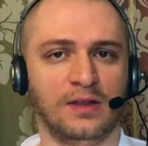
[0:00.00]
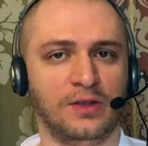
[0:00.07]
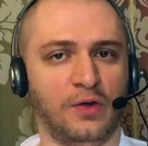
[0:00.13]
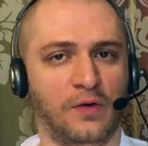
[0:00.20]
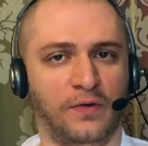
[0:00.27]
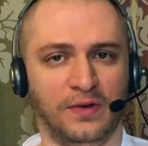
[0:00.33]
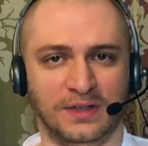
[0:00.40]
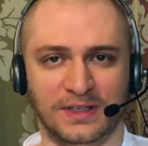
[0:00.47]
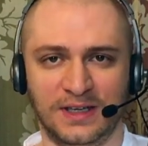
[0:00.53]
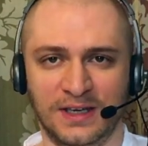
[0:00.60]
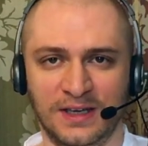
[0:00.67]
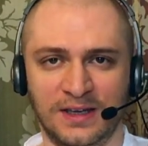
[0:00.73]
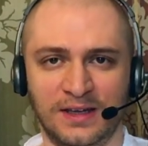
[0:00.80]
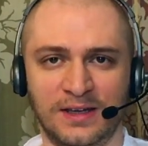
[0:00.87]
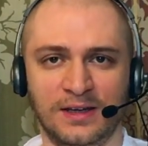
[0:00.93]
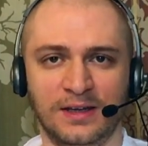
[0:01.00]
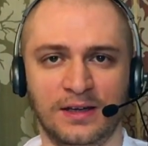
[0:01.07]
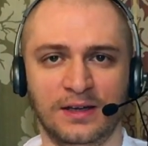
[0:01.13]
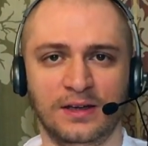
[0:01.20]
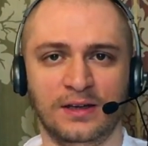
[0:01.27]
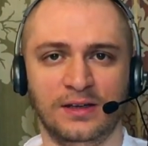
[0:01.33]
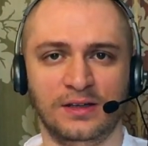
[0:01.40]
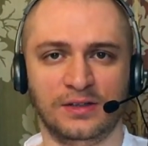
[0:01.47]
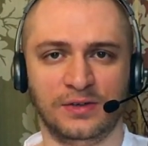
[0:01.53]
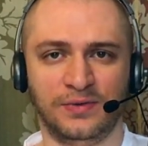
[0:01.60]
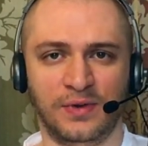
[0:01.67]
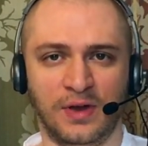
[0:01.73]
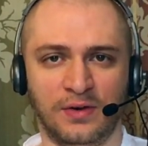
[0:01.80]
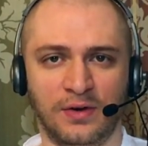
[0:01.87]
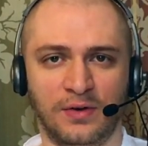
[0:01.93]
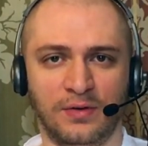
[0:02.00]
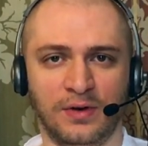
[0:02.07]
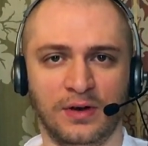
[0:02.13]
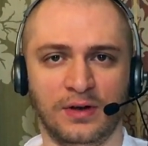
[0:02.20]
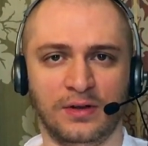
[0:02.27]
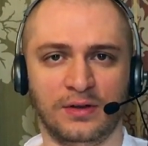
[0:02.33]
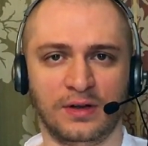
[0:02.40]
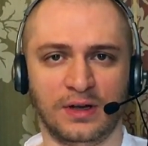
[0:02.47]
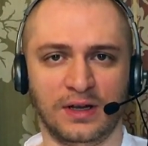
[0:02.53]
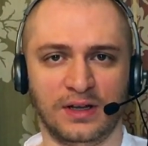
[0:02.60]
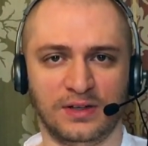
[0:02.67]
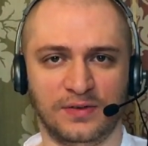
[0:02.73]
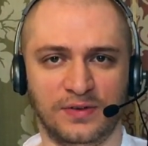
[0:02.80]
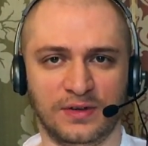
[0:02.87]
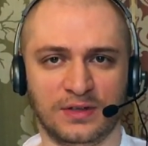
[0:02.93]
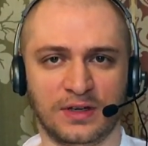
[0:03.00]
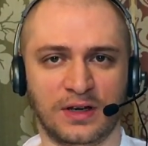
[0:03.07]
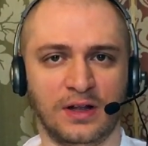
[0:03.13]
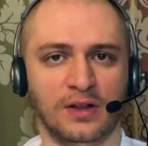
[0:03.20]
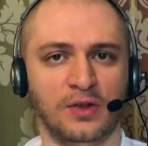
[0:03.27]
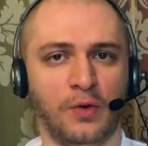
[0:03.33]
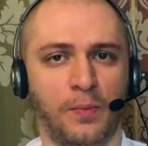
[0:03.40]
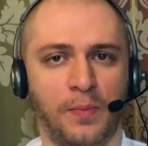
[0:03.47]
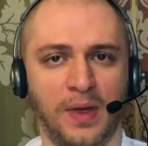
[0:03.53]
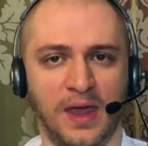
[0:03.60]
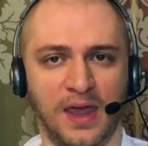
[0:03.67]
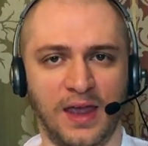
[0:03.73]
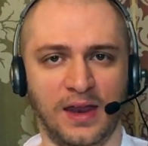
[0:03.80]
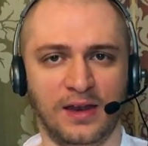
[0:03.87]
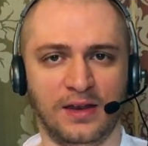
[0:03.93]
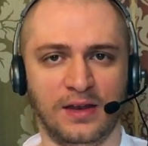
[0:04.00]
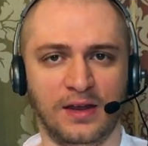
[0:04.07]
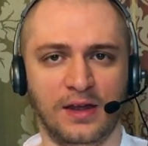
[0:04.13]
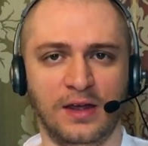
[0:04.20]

Your fatigue is very real, it's physical, your pain,